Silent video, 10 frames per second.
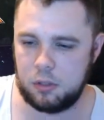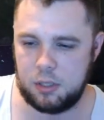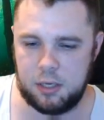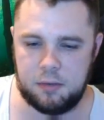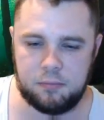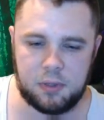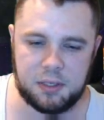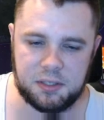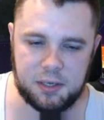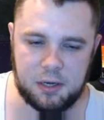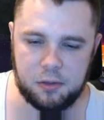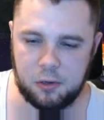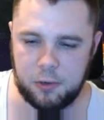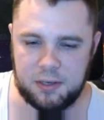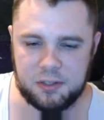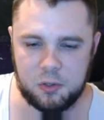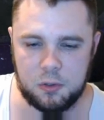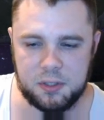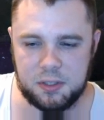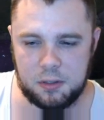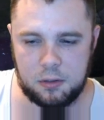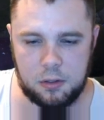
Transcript: Okay, that is another green source.